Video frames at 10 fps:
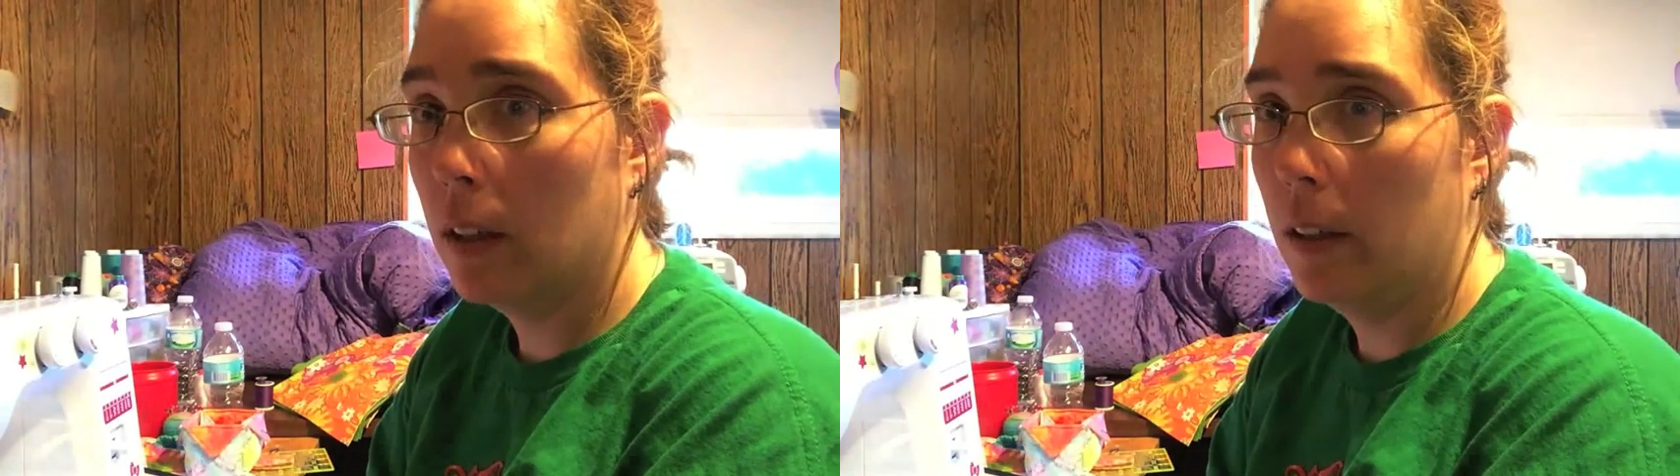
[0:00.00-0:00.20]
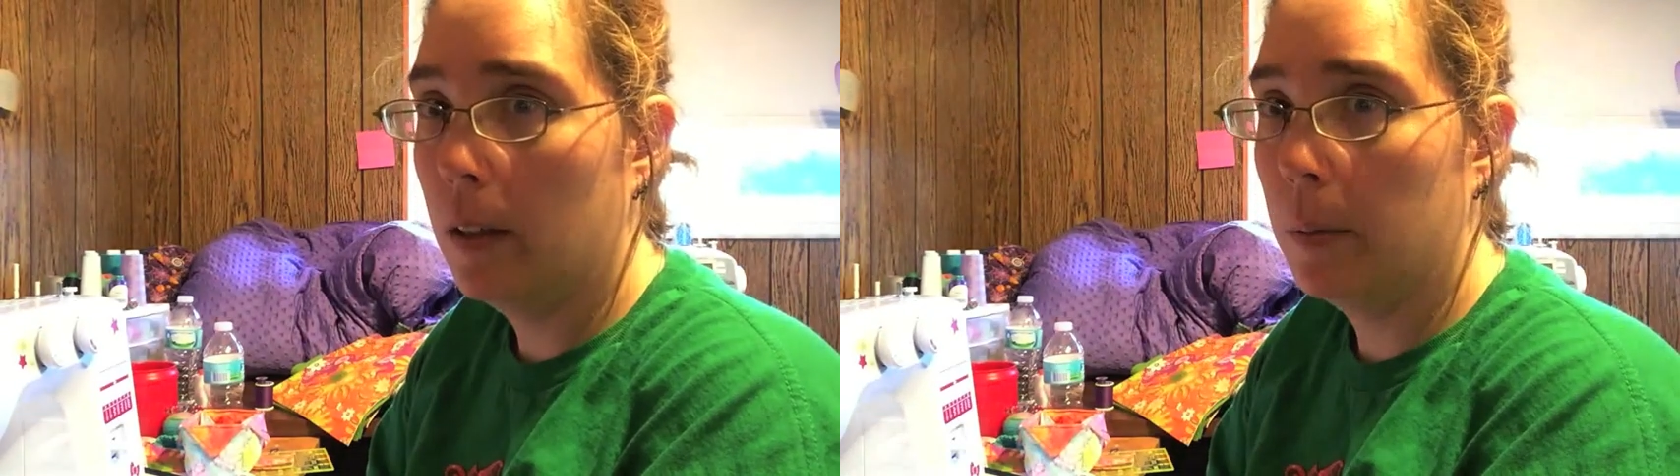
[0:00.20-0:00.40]

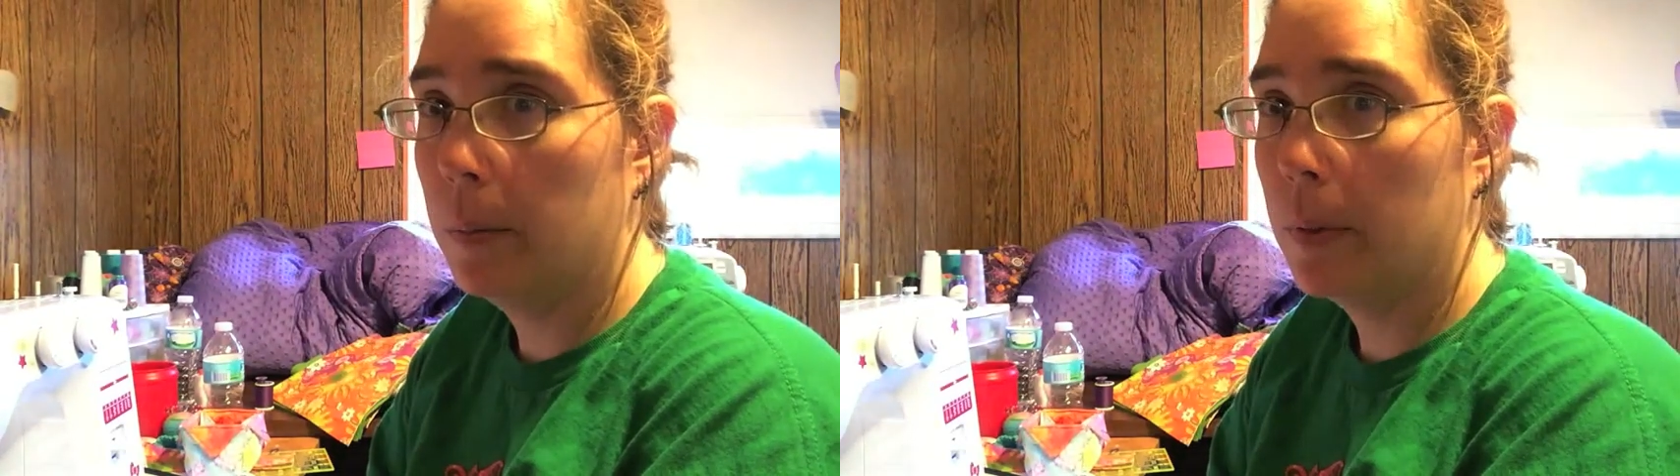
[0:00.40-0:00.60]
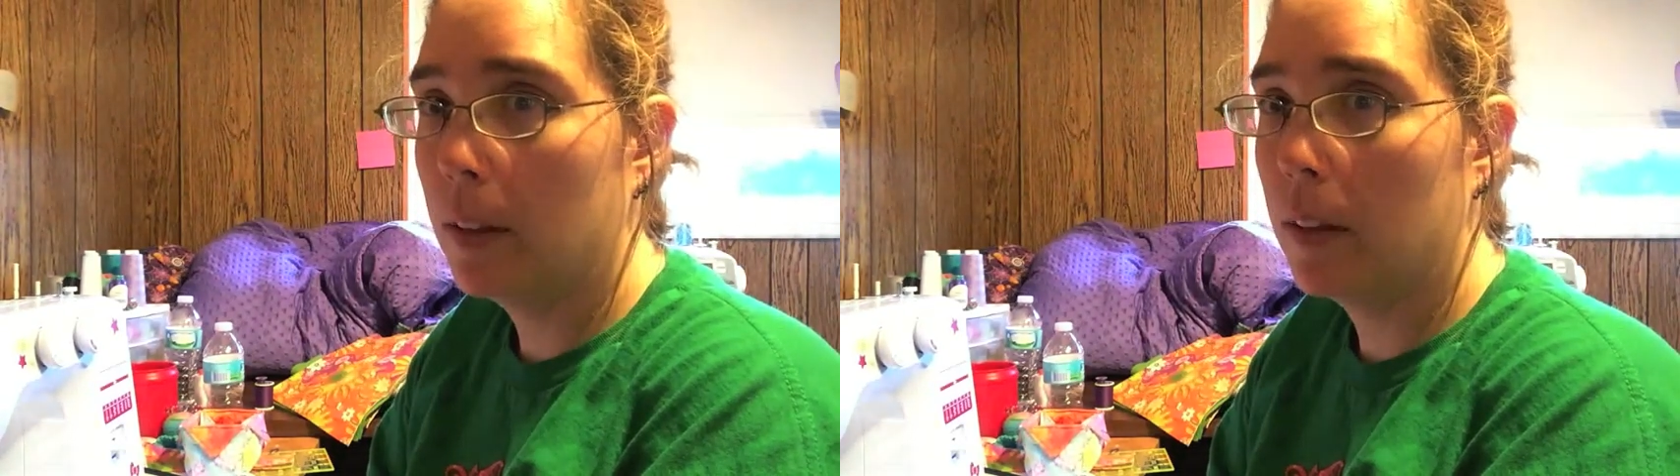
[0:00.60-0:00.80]

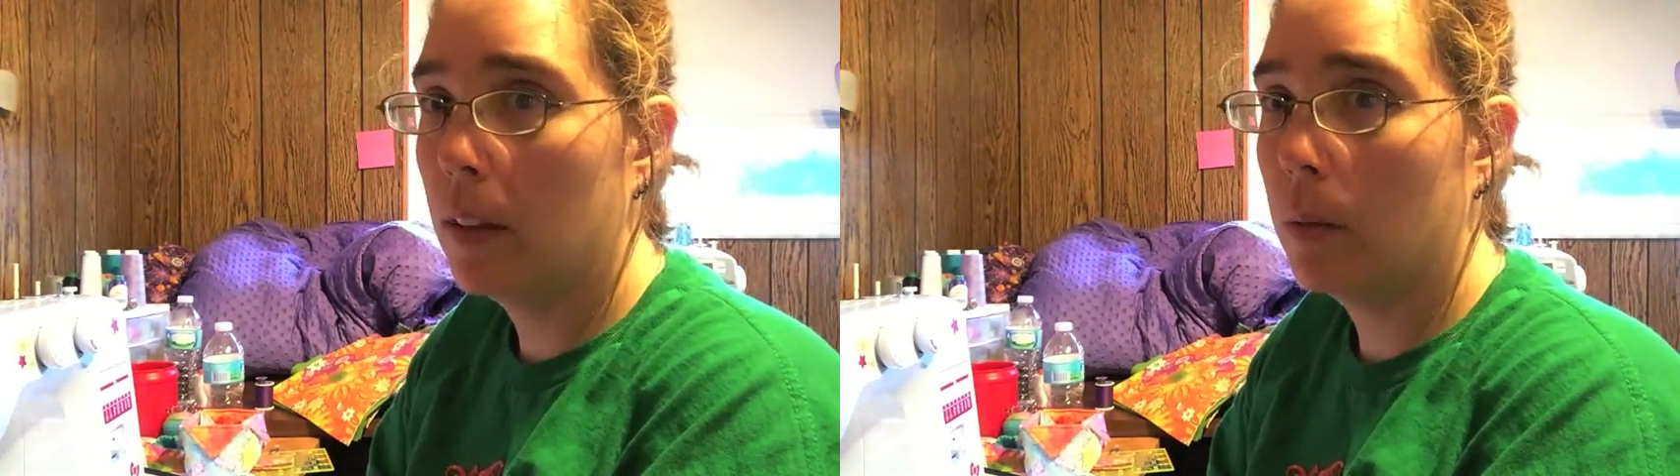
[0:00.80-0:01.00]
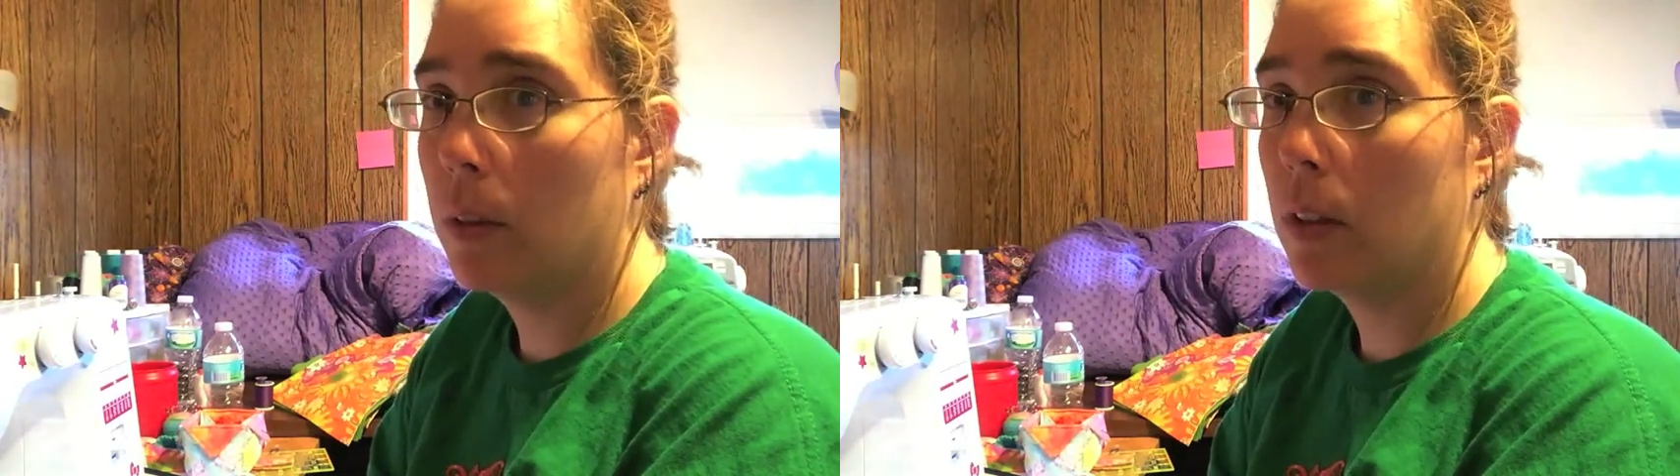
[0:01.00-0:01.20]
Um, the
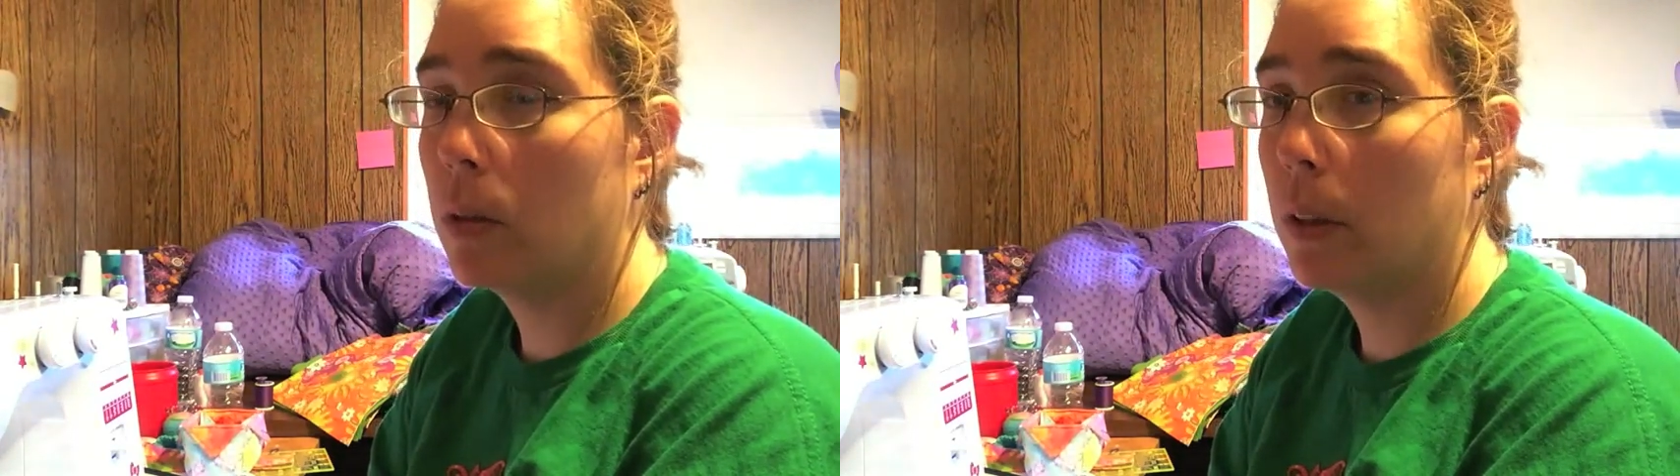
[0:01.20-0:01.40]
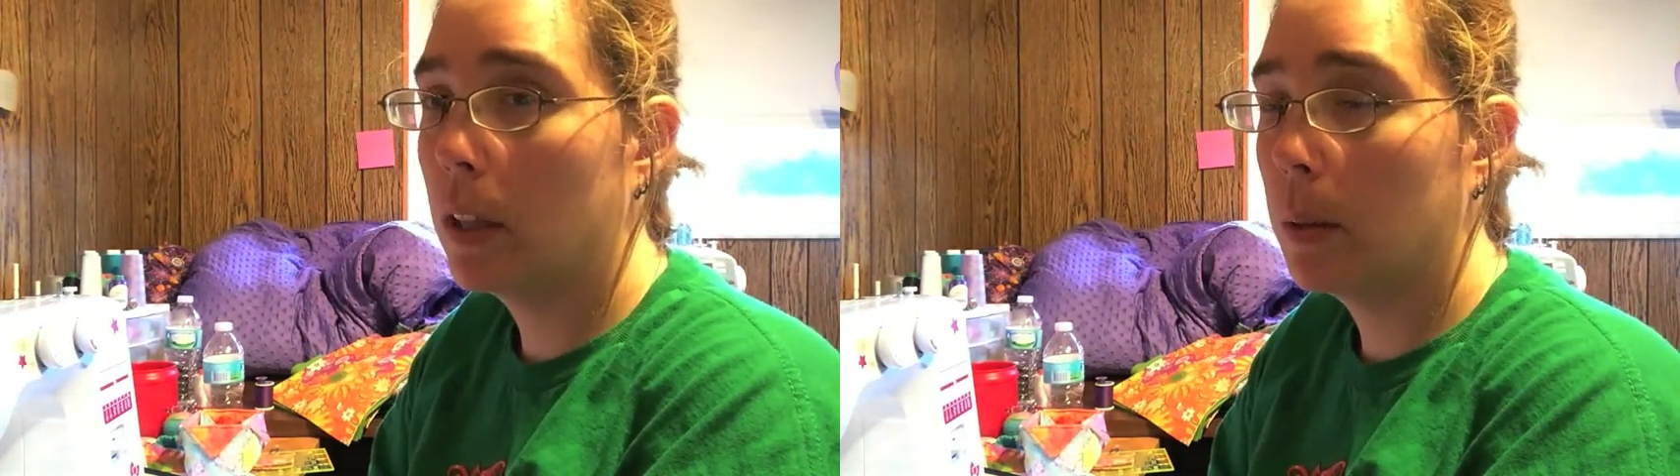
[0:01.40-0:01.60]
thing with the
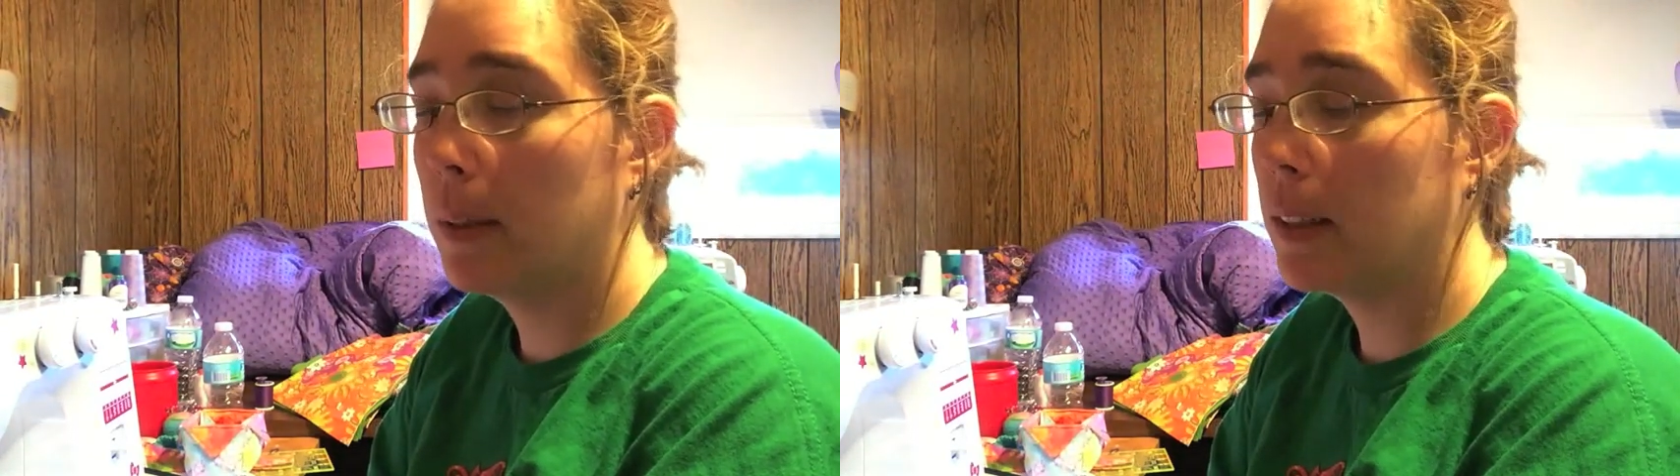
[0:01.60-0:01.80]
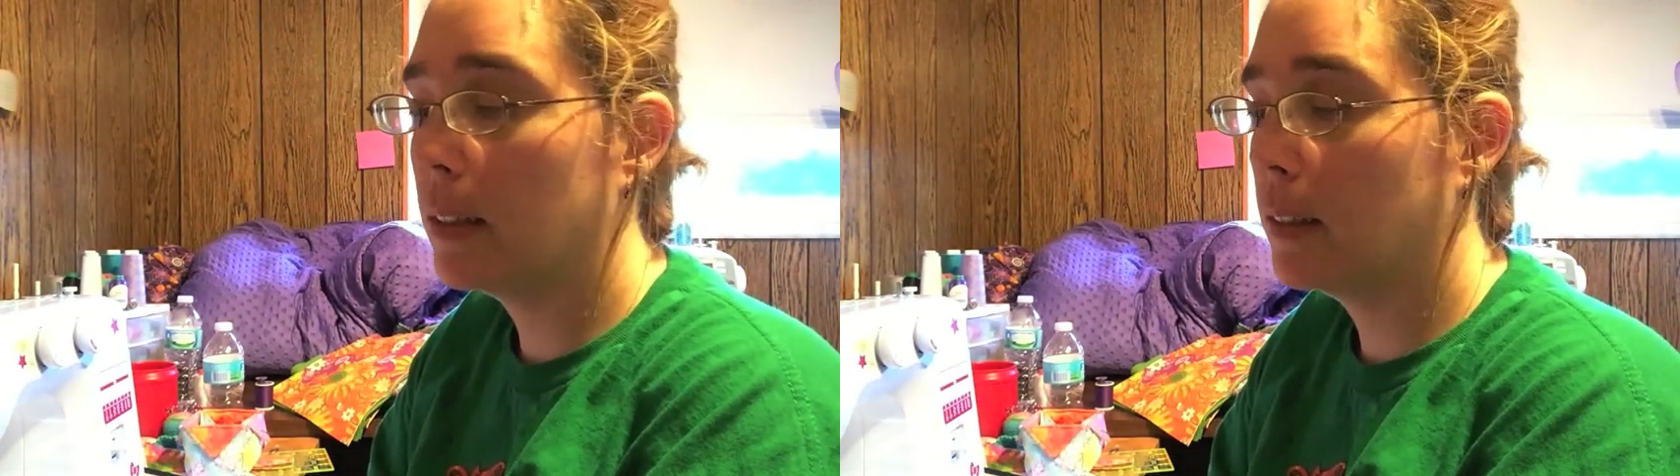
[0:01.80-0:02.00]
square
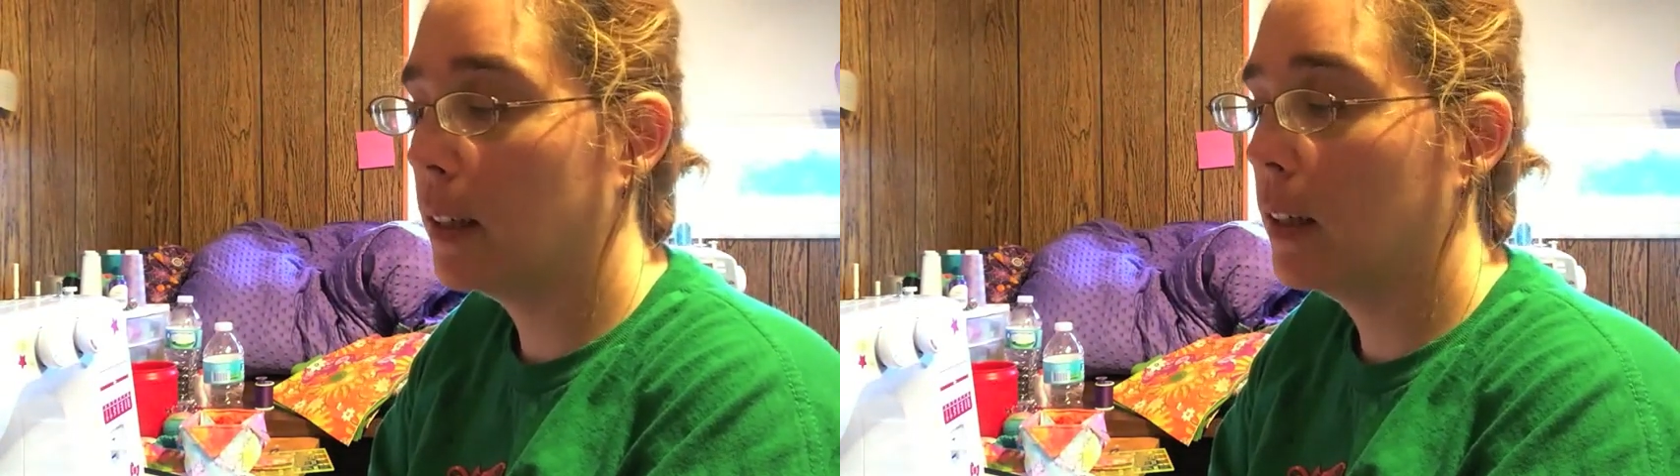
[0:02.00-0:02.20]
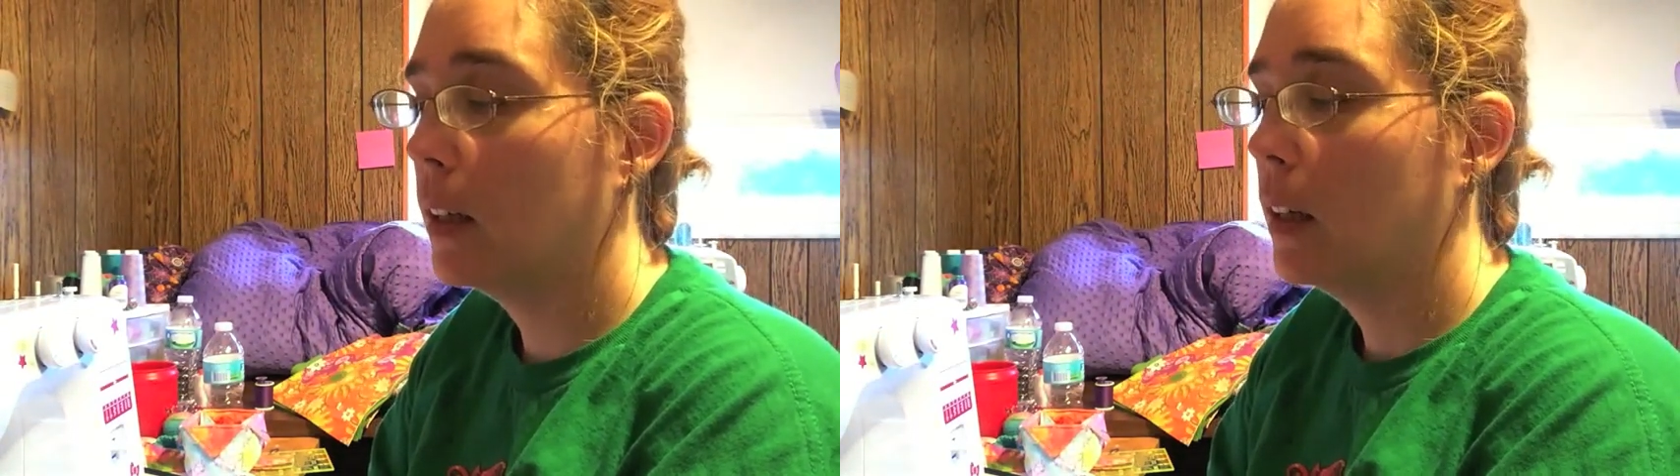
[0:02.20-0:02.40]
hammocks is
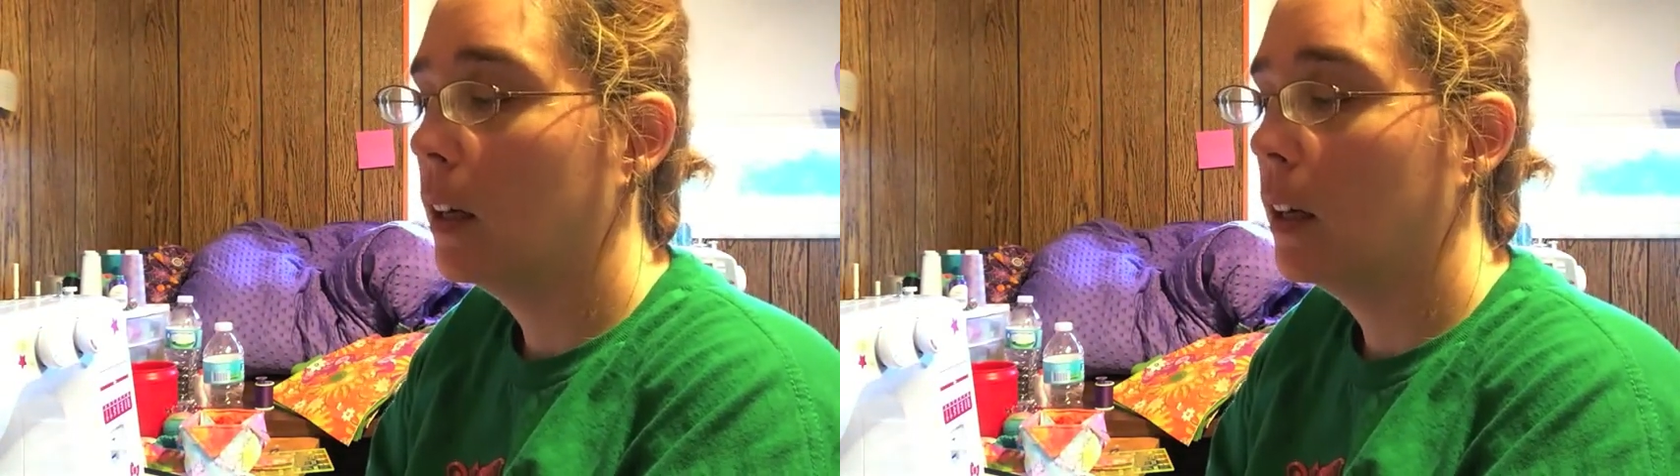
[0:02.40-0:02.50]
that